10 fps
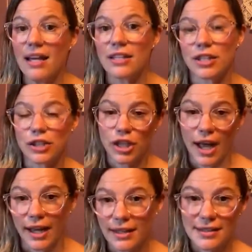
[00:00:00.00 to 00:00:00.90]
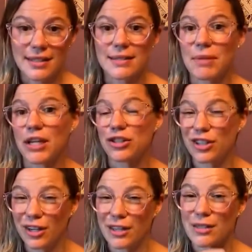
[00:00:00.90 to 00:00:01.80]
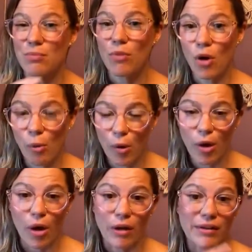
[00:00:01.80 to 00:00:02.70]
to check to make sure it's mobile,